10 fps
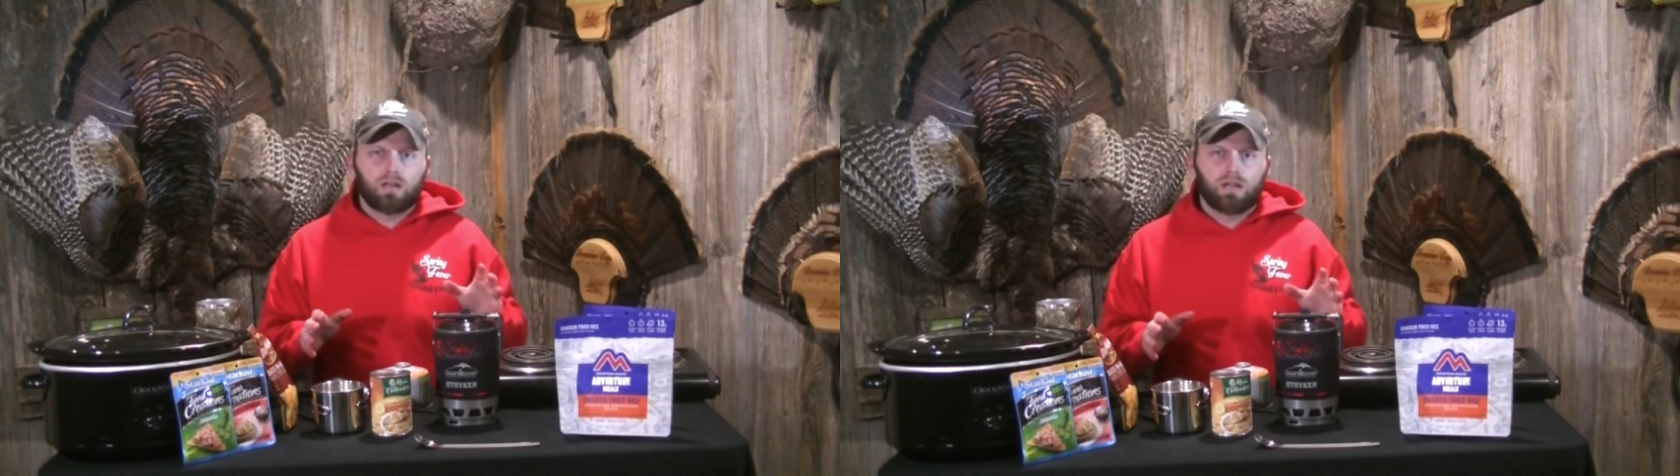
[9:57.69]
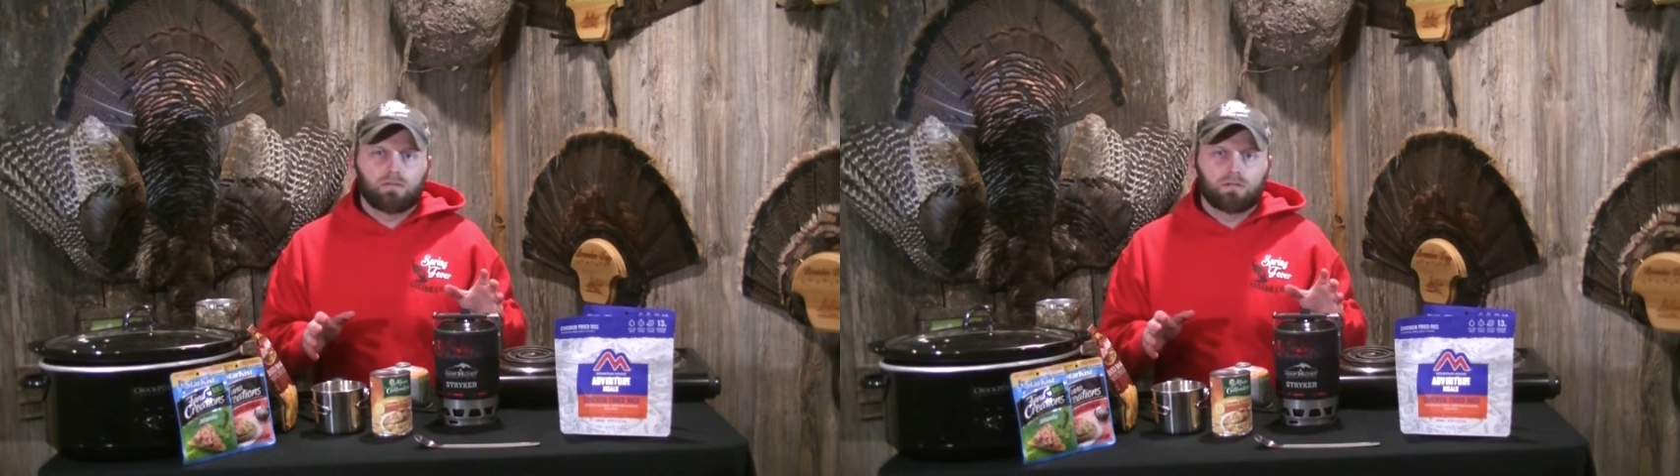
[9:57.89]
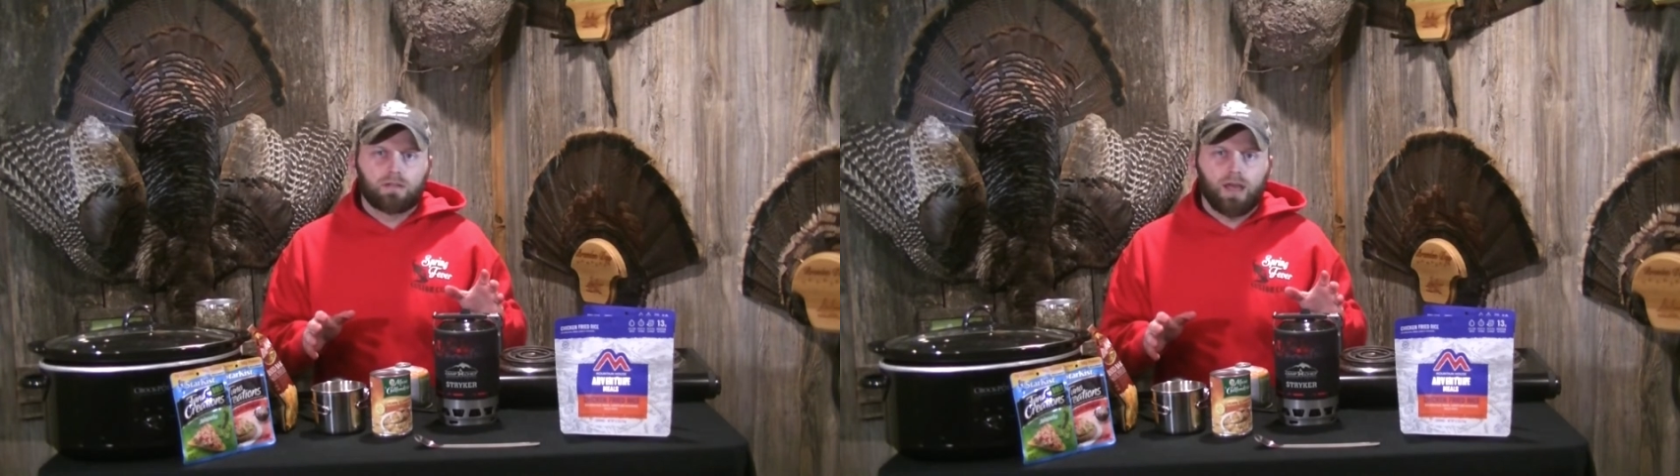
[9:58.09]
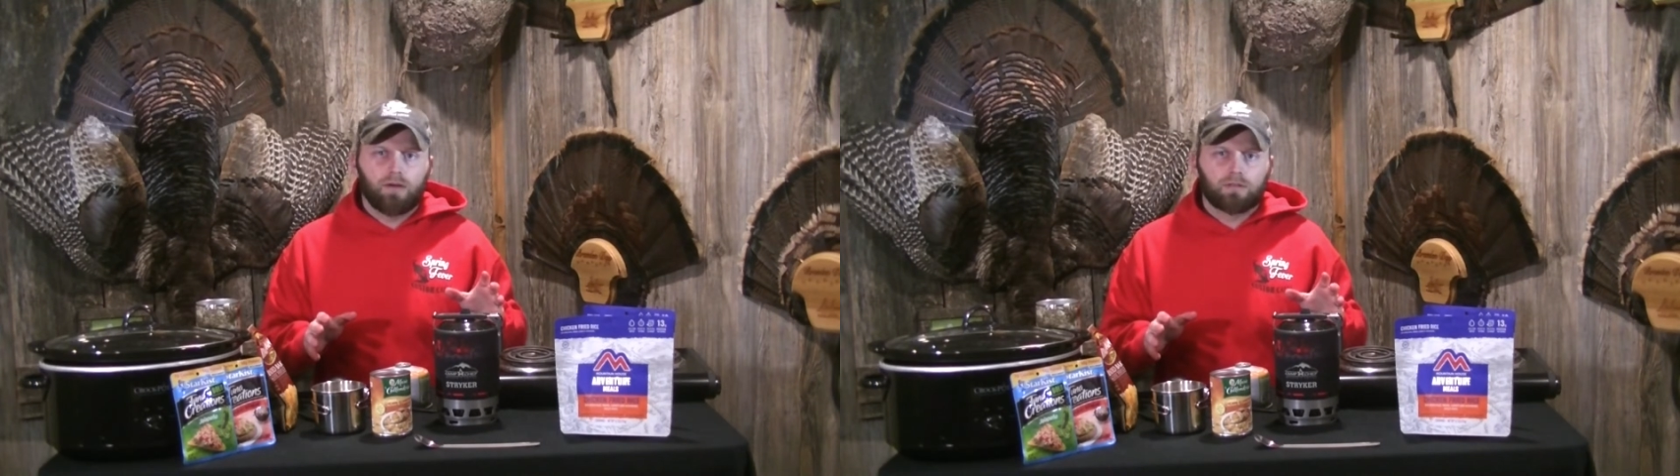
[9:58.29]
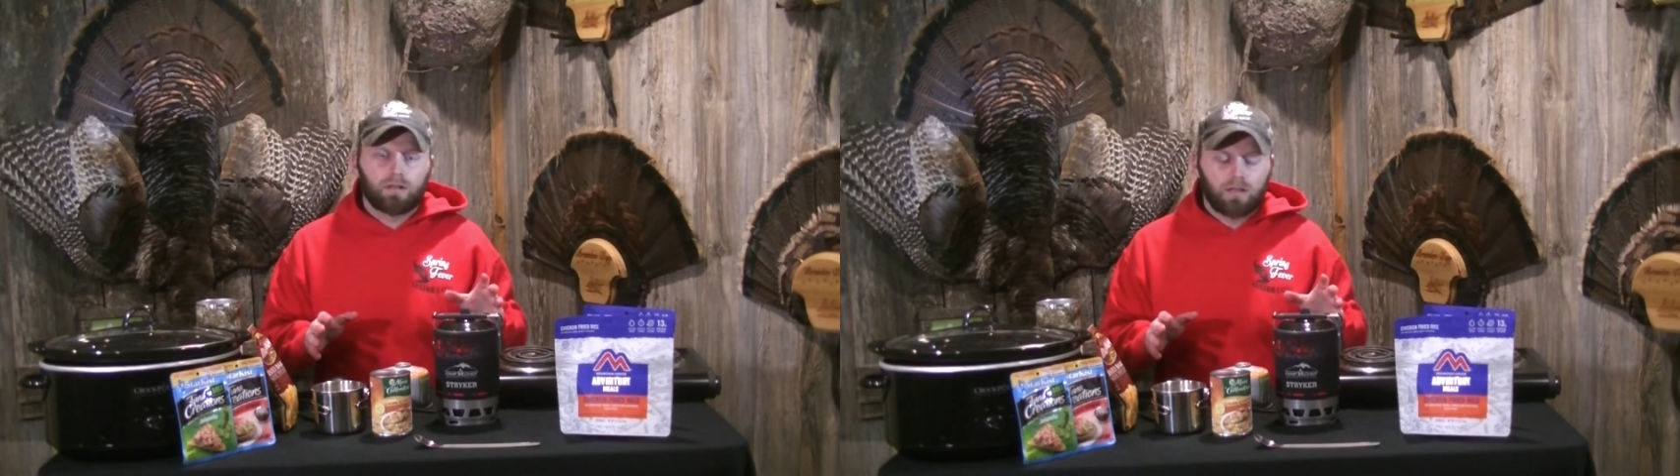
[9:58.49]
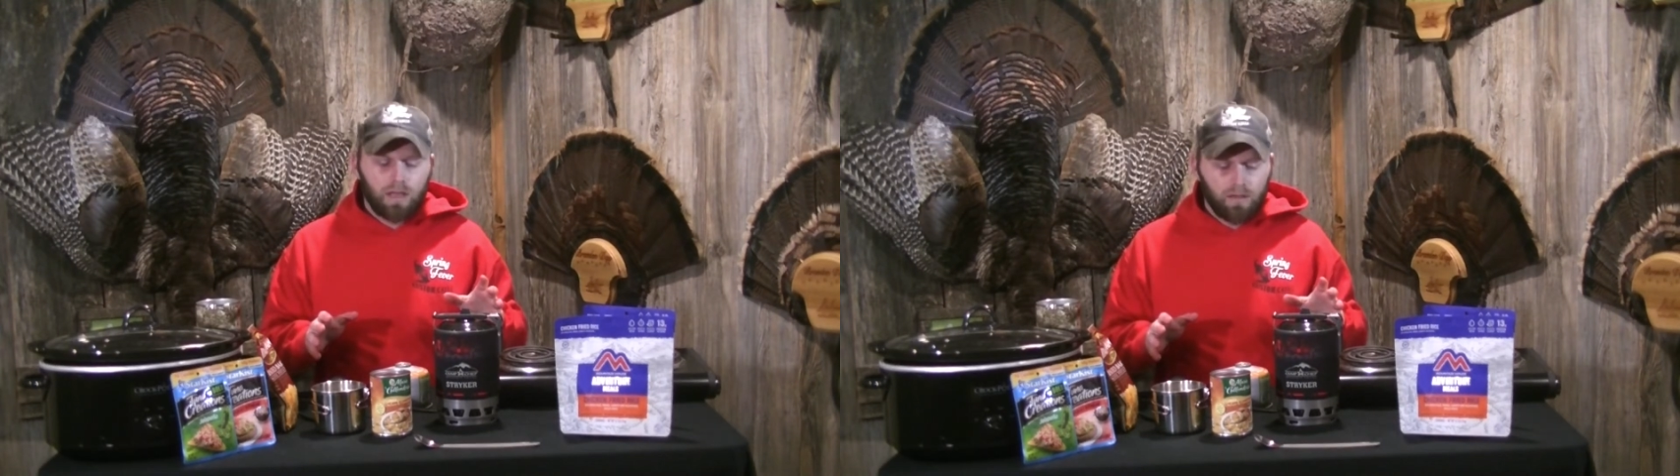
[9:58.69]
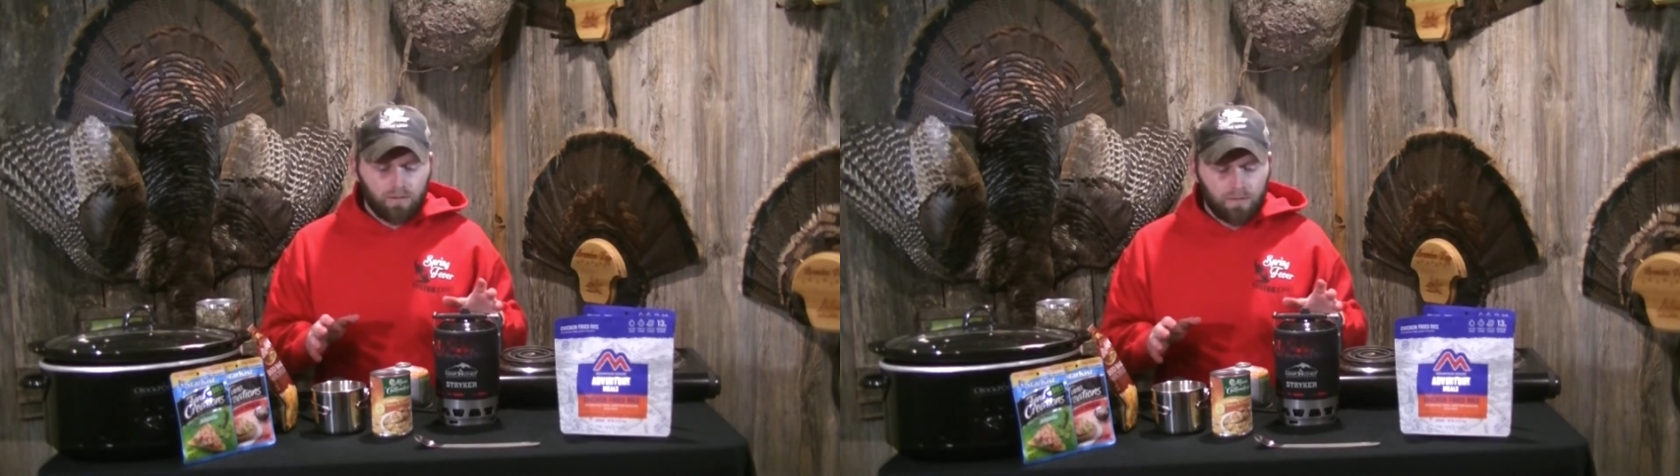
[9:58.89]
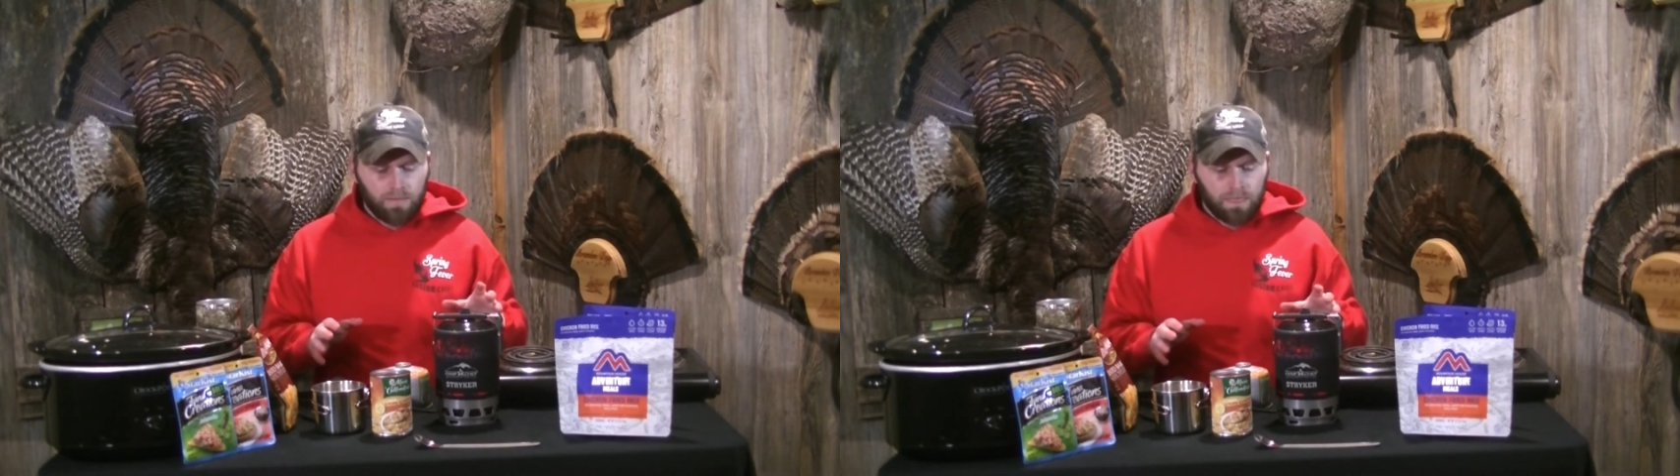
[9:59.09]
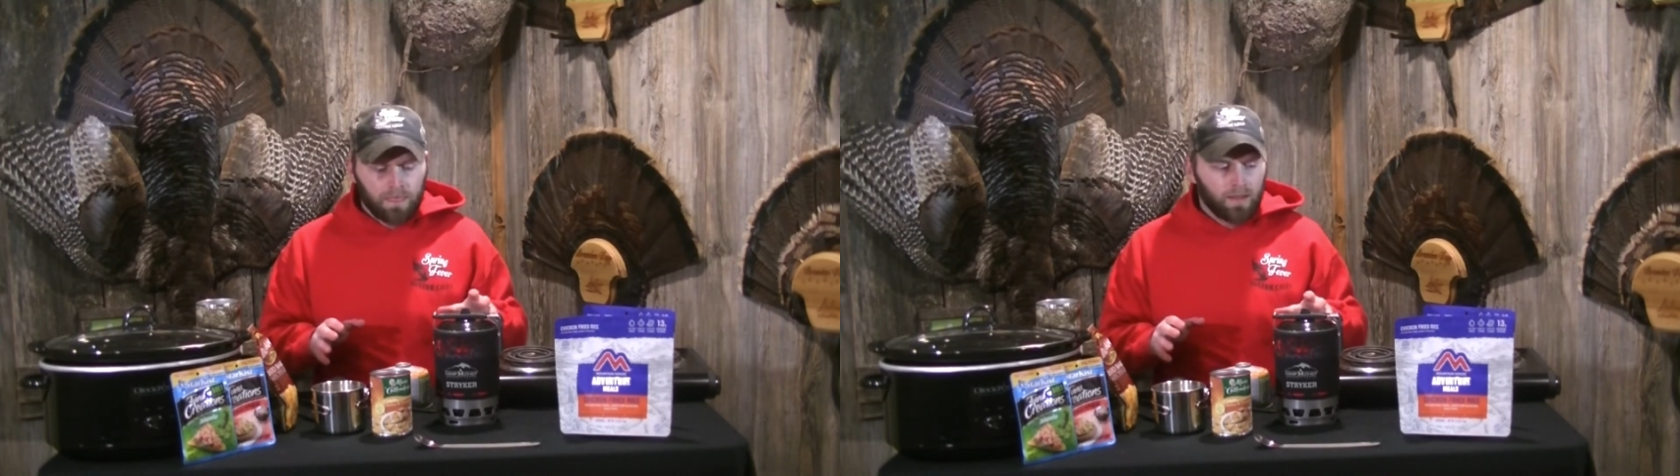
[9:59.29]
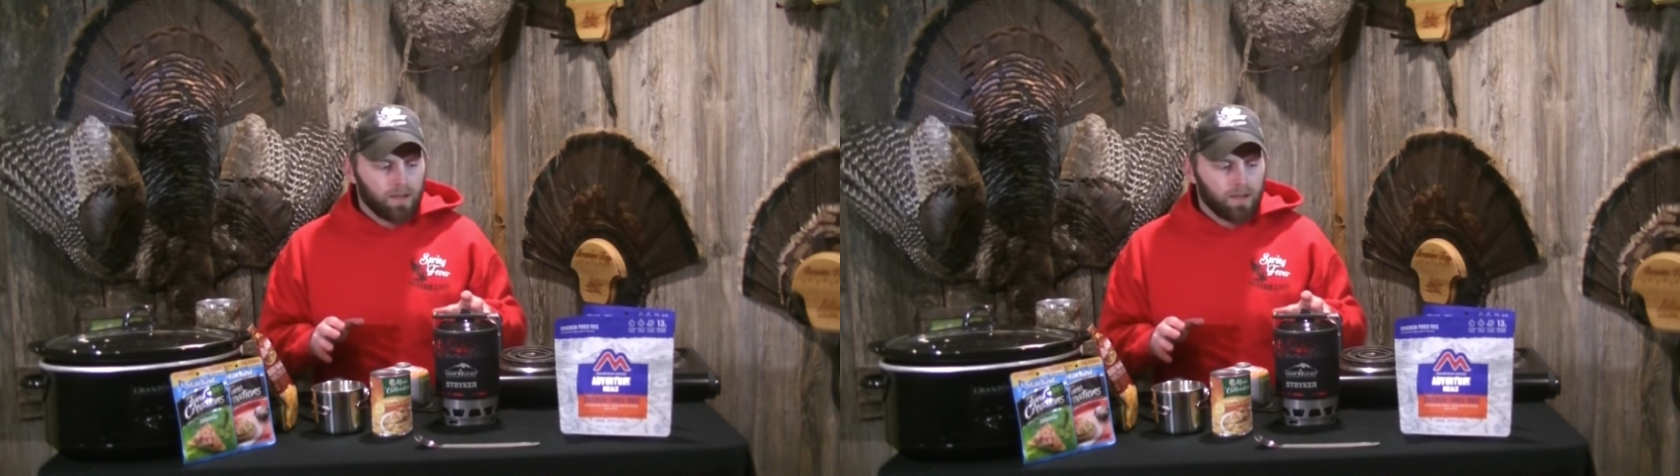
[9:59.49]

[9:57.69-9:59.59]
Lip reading: truck and never really have to leave.